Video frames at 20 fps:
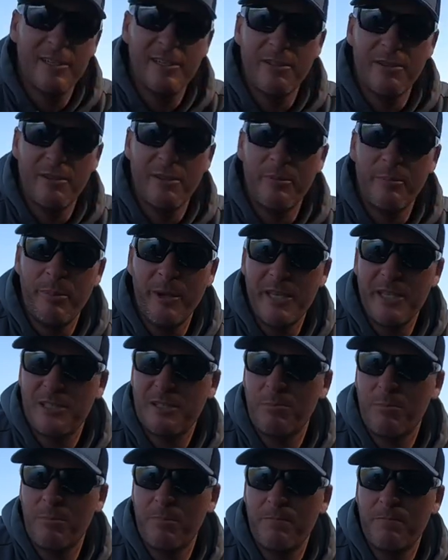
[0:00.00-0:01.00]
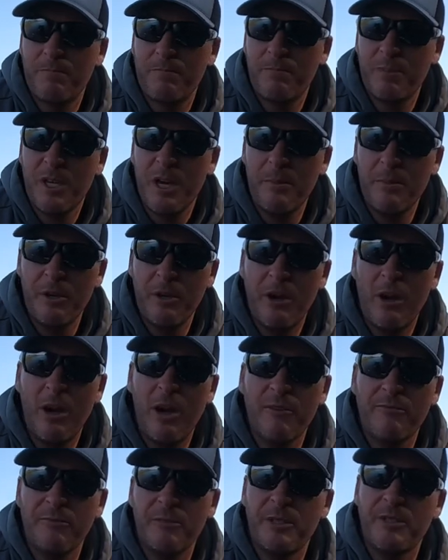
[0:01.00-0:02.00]
and the bait's coming
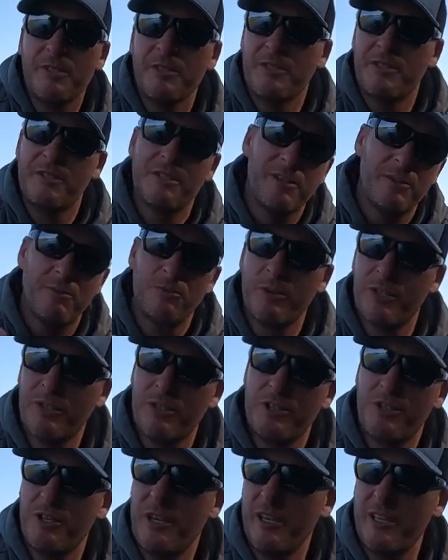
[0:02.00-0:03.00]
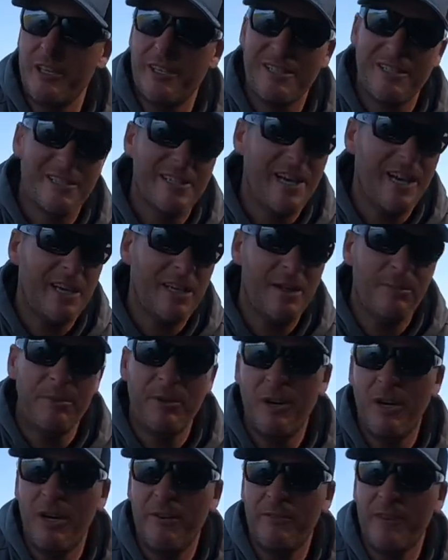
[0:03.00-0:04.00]
off because it's like ricocheting. It's not coming
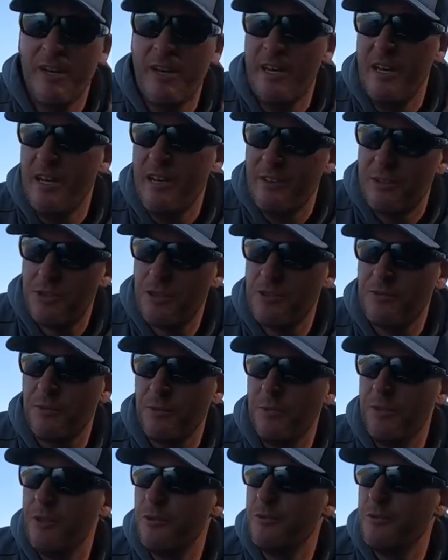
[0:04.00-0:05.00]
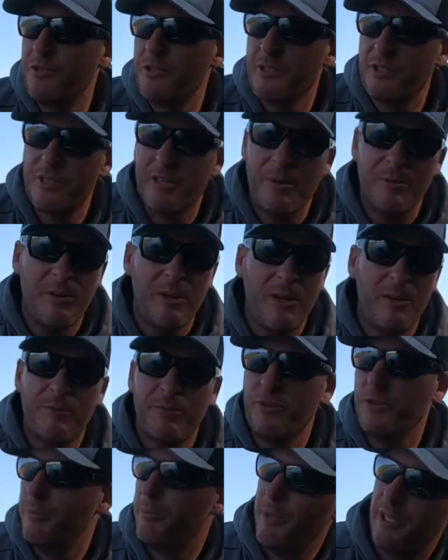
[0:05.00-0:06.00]
off just from use. It's coming off
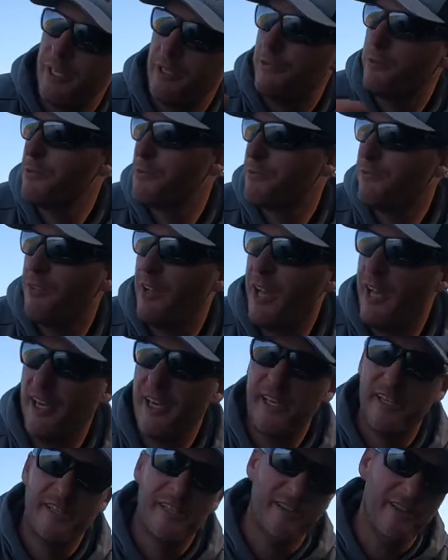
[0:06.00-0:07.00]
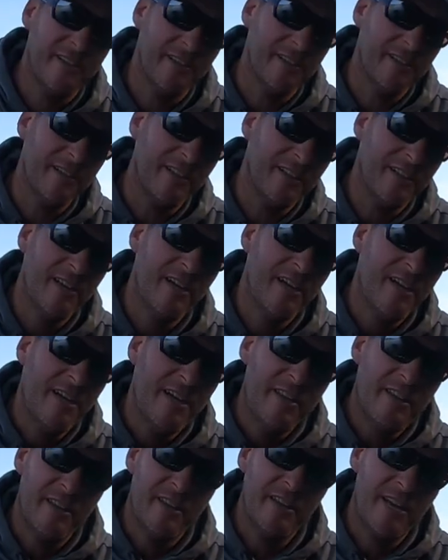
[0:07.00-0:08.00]
when the bait goes flying, and then
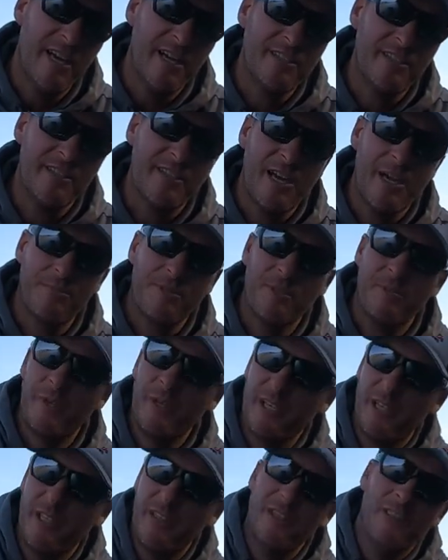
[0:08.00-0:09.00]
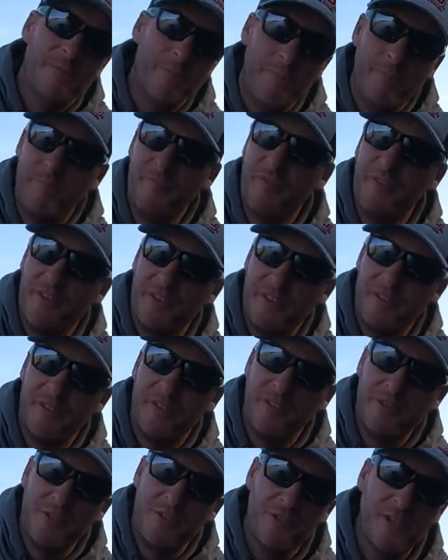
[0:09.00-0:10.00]
the line stops the bait, and
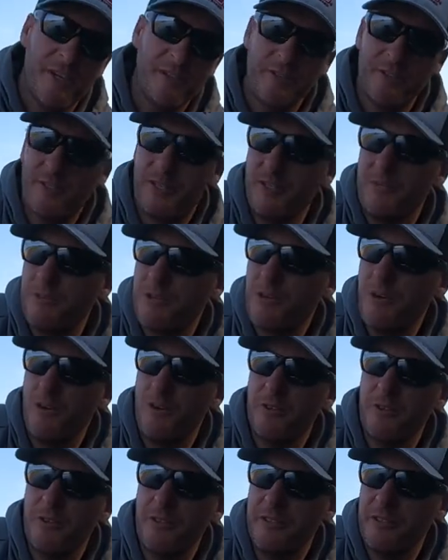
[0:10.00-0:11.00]
the trailer keeps going.